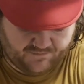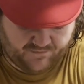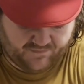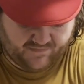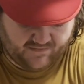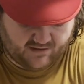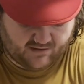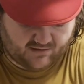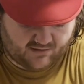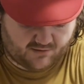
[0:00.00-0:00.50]

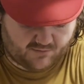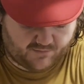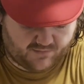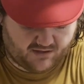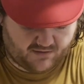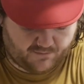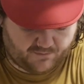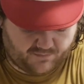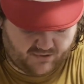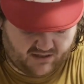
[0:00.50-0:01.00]
a little bit
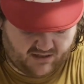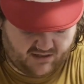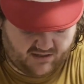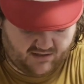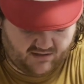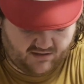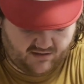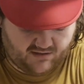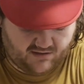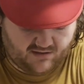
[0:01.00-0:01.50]
of
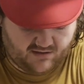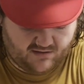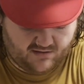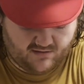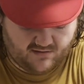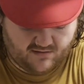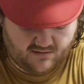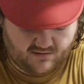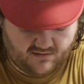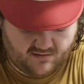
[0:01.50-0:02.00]
bean
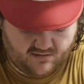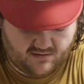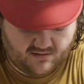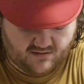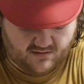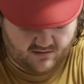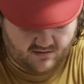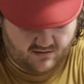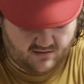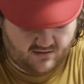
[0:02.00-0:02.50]

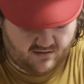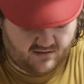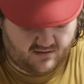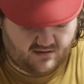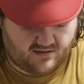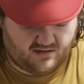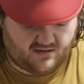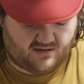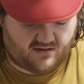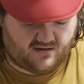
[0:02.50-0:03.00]

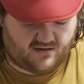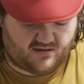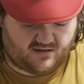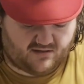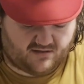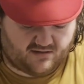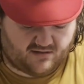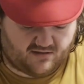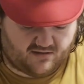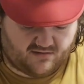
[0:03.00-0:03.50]
and hot
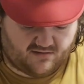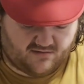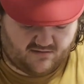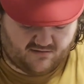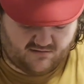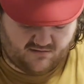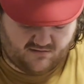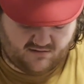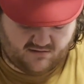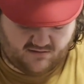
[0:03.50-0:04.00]

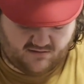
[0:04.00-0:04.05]
dog,